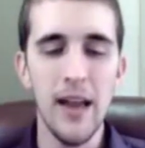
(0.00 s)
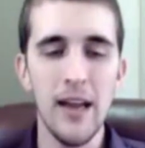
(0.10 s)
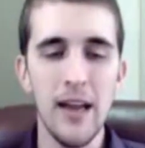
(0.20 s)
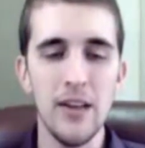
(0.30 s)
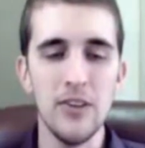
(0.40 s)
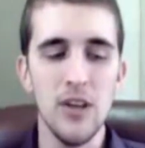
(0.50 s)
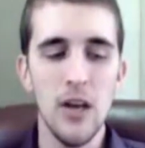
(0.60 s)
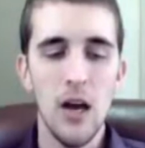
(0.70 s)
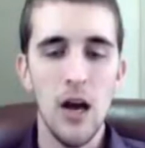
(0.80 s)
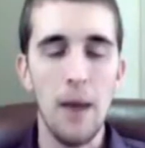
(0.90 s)
and
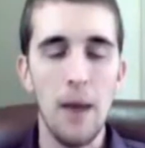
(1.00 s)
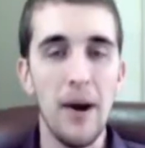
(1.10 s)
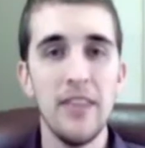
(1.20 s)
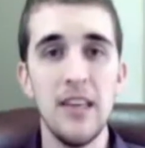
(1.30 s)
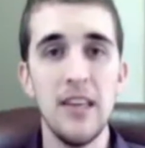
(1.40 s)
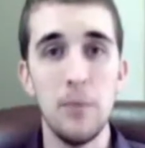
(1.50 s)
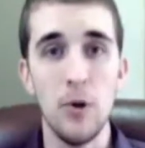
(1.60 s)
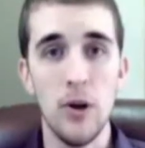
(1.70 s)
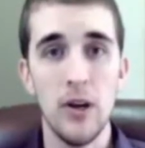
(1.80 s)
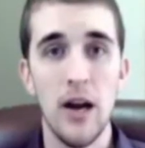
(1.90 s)
I buy the
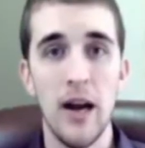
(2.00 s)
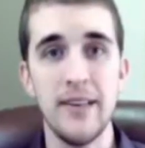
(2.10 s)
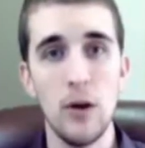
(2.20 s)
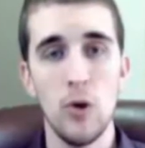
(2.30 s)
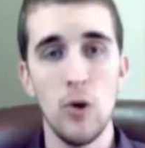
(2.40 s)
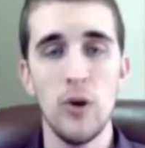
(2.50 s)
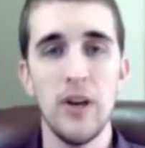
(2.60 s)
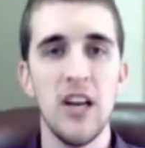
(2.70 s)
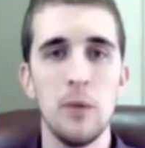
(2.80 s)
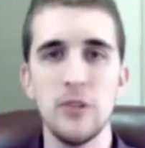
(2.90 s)
ebook, I download
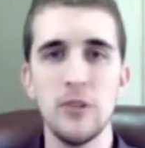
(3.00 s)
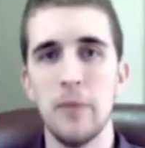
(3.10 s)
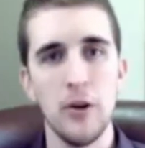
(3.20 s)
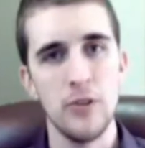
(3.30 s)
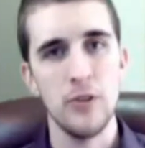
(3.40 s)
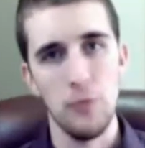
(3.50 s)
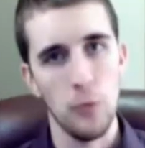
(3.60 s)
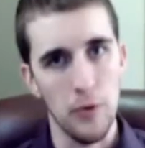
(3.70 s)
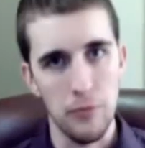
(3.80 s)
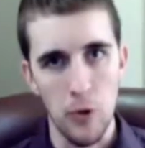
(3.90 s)
it, it comes in Microsoft
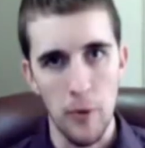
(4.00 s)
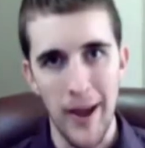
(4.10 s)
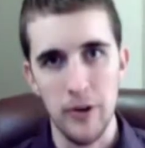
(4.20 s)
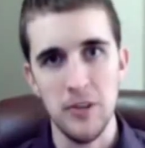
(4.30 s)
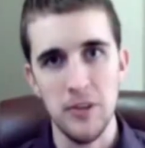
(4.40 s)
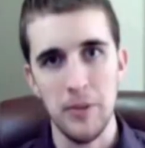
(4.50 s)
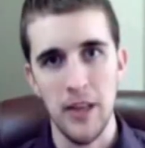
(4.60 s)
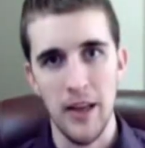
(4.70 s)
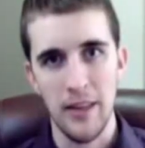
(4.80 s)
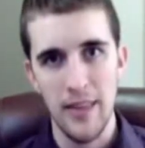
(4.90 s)
Word format or
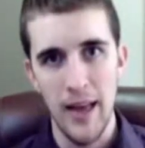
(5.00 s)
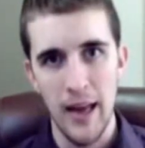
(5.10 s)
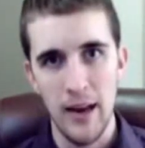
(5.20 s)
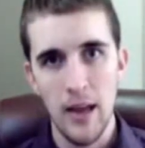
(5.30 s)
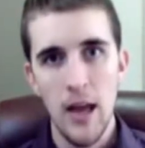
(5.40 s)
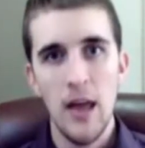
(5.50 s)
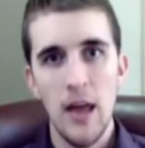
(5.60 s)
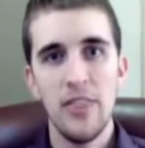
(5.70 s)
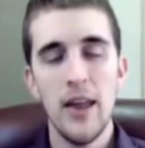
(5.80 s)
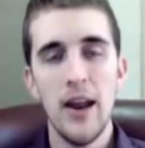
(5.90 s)
something like that,
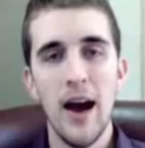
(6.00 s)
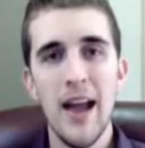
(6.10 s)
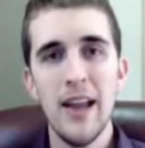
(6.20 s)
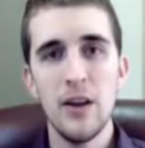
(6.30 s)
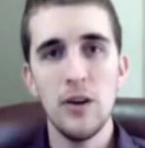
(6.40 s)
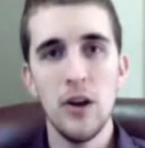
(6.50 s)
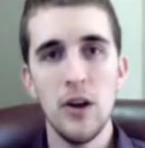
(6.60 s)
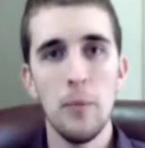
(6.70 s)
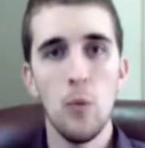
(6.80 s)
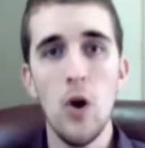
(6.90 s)
then I can,
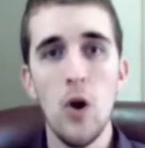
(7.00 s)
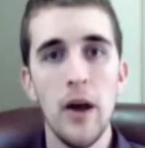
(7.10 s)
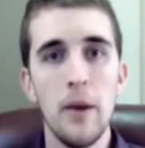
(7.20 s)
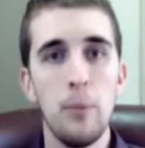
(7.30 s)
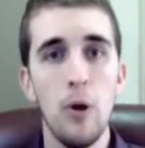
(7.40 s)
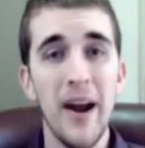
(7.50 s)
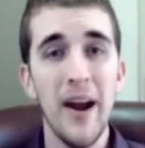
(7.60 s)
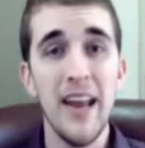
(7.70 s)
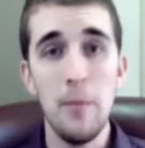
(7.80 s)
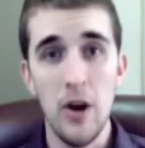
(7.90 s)
number one, put
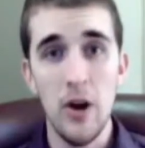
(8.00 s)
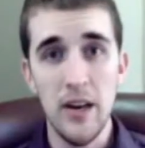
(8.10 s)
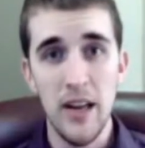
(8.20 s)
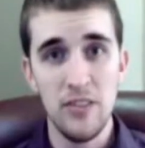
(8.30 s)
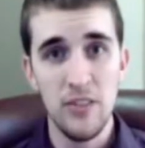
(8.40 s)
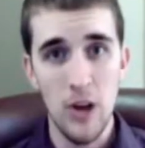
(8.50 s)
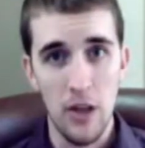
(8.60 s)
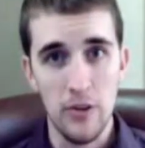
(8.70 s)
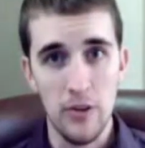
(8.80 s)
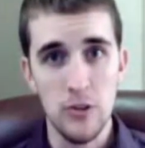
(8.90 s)
my name on it as the
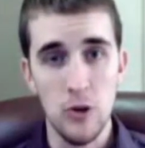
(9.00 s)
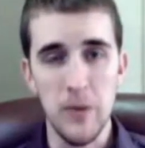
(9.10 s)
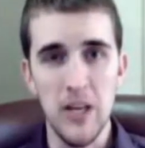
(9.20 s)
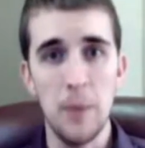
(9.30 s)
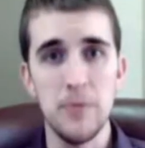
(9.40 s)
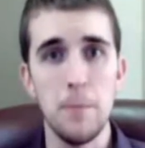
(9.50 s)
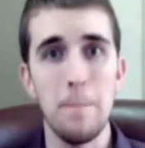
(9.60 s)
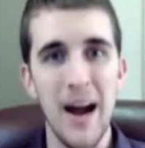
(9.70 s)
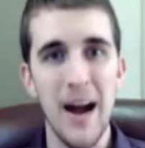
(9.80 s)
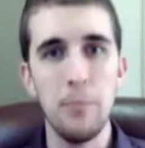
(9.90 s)
author, so it becomes
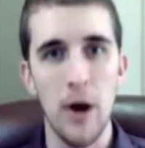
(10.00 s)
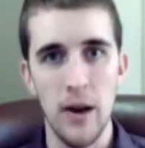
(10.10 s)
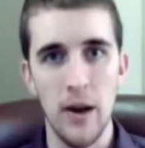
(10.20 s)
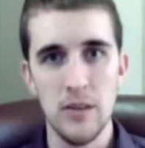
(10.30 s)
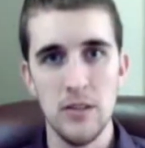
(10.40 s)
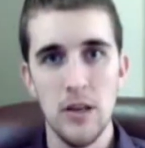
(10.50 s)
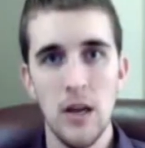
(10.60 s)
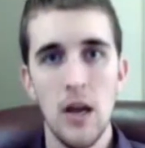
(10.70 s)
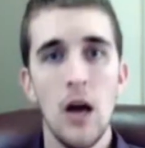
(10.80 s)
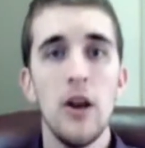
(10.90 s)
my product.
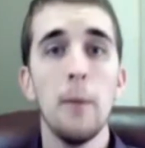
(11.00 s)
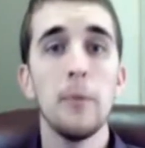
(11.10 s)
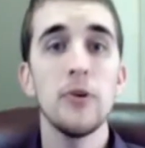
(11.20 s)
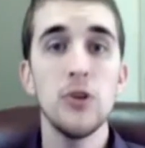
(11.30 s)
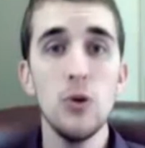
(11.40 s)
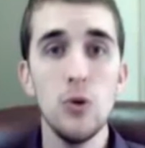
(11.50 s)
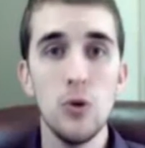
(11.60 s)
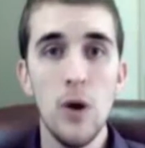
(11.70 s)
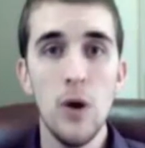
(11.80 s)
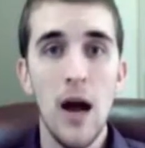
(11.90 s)
Number
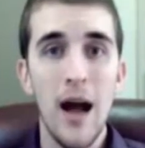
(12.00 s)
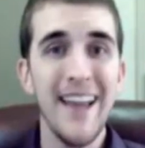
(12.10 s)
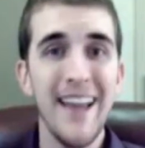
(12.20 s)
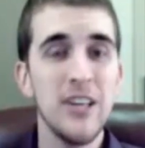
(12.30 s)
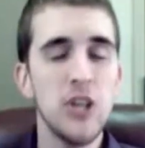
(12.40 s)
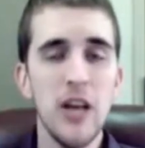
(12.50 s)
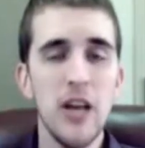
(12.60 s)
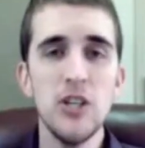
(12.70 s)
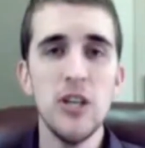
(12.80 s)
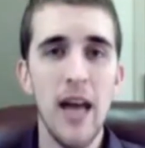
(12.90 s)
two, I can
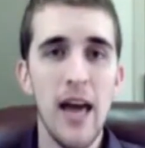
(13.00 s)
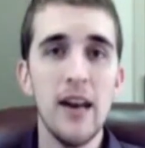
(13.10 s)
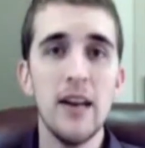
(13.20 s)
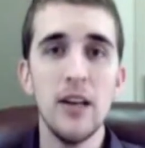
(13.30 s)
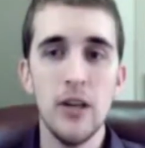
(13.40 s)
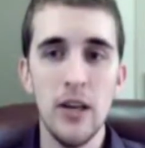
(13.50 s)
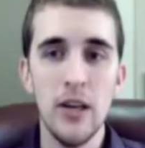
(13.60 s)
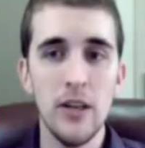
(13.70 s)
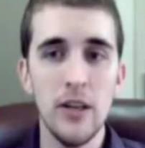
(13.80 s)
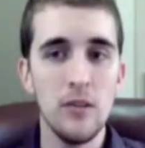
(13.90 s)
change it, edit it,
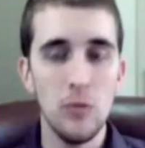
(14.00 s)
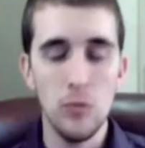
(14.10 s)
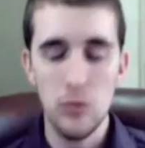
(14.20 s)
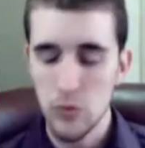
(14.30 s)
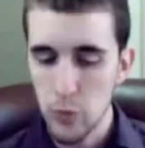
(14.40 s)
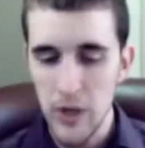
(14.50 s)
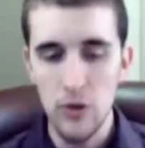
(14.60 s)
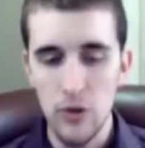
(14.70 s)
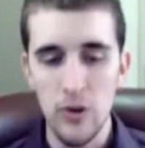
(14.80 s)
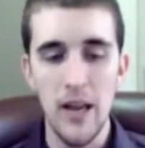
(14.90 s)
kill it,
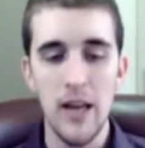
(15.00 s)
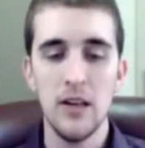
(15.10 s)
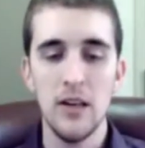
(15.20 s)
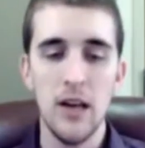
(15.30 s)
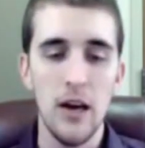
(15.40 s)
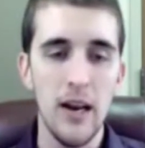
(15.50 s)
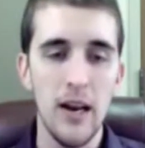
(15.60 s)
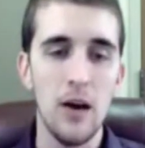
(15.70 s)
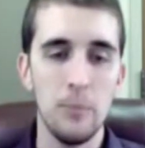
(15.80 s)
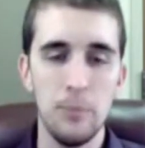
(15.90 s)
recreate it, cut it
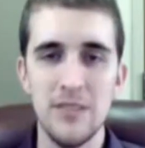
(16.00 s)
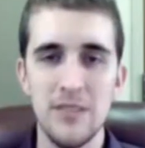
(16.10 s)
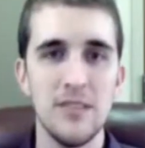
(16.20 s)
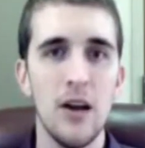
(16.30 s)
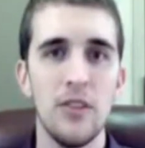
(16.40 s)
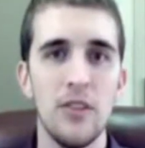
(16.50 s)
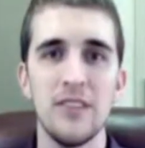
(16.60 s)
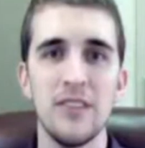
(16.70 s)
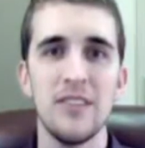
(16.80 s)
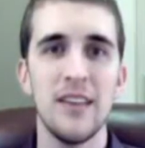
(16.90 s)
out, pieces out, and
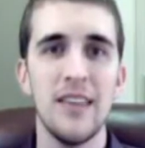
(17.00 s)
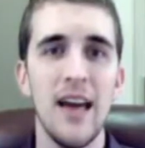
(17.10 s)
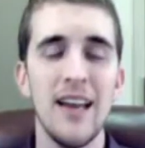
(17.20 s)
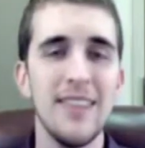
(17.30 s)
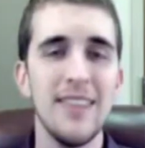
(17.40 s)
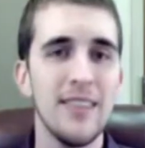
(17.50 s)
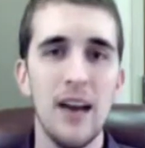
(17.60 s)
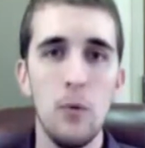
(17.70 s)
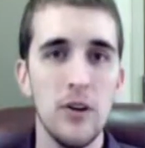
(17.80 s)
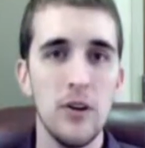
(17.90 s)
things like that. Anything
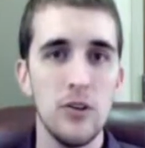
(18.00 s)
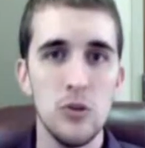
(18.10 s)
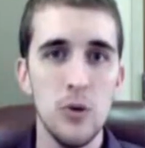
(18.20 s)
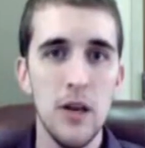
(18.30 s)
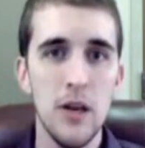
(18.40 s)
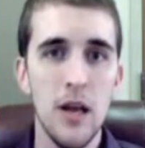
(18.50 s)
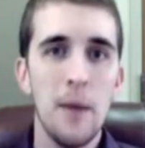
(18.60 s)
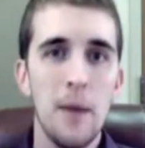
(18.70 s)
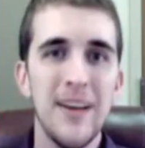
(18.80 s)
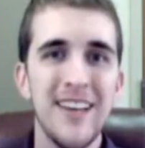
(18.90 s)
that I want to do to it,
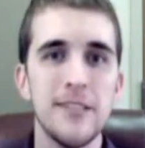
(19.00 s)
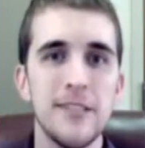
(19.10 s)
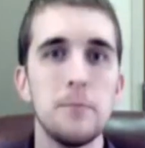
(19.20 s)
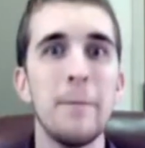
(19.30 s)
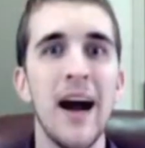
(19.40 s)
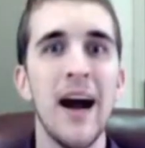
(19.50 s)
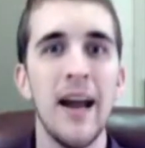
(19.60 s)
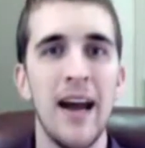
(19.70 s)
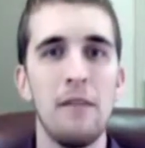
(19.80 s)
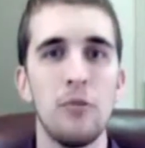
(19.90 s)
because it's
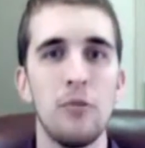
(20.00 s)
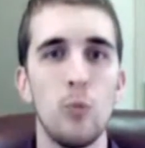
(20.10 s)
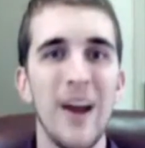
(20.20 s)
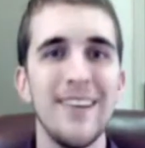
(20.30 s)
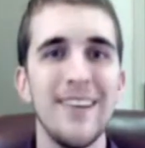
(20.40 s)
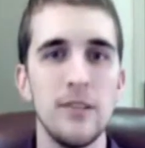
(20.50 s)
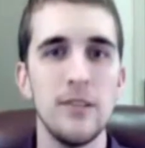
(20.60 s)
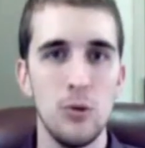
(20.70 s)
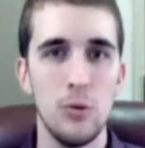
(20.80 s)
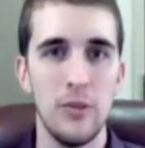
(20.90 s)
mine. I have the right
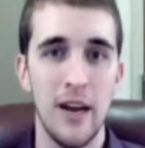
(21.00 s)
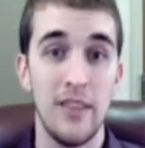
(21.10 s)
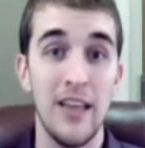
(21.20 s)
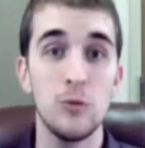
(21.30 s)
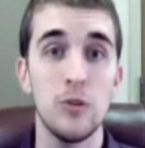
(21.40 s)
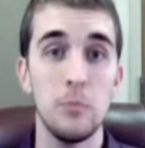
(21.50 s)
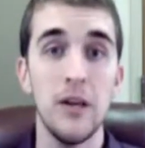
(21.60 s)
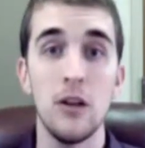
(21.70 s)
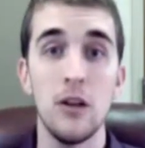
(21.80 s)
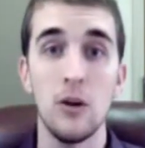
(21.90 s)
to do that, and that's what the
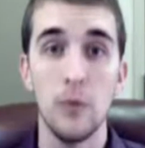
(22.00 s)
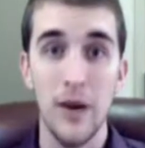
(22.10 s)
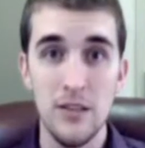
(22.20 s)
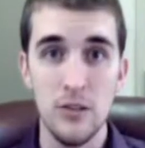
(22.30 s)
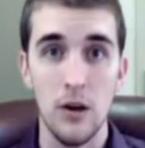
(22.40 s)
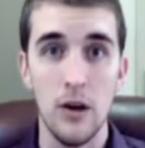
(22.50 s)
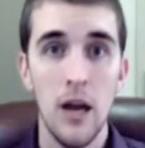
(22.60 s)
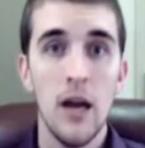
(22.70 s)
PLR rights are.